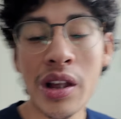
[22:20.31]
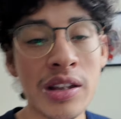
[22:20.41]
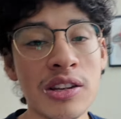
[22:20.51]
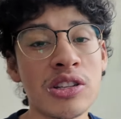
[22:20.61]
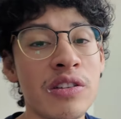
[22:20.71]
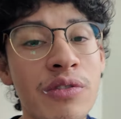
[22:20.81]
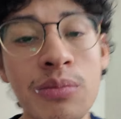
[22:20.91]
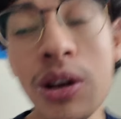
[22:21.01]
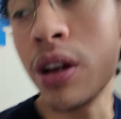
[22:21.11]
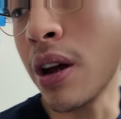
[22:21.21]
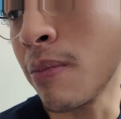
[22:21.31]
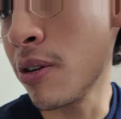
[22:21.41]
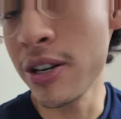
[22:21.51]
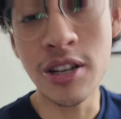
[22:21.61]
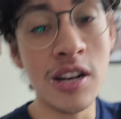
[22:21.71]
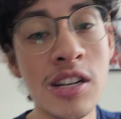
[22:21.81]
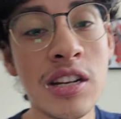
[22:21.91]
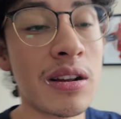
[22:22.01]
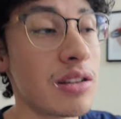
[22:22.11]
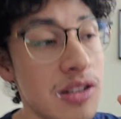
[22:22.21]
And this is it for me. I'm gonna hit the
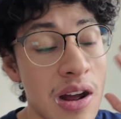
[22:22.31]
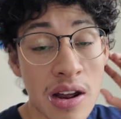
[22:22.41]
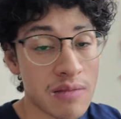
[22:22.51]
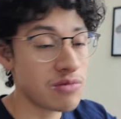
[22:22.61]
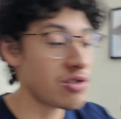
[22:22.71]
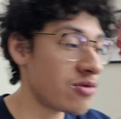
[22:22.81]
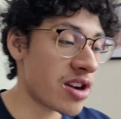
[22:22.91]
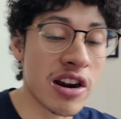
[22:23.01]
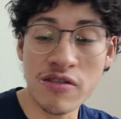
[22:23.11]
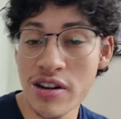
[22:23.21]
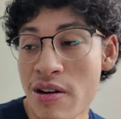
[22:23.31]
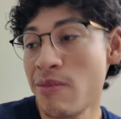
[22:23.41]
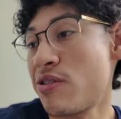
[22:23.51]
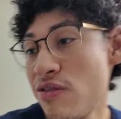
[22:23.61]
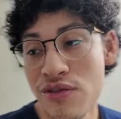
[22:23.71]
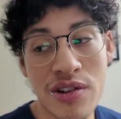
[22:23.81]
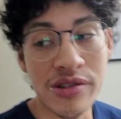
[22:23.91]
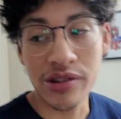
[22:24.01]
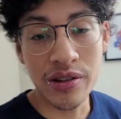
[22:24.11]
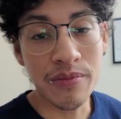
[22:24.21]
hashtag because I am so tired right now. I'm gonna
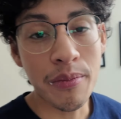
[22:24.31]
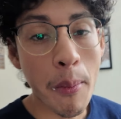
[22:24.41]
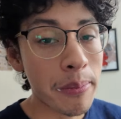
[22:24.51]
fall asleep.